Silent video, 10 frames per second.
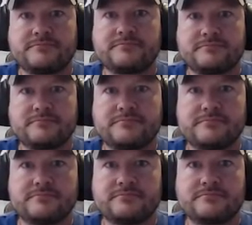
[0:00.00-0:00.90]

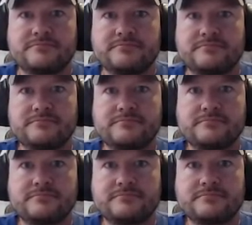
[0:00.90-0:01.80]

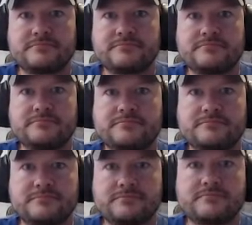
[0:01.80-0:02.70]

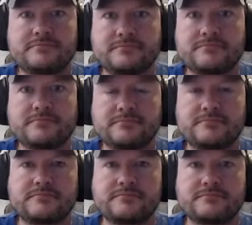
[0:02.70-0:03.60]

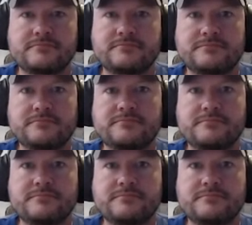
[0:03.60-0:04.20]
The person shown says nothing.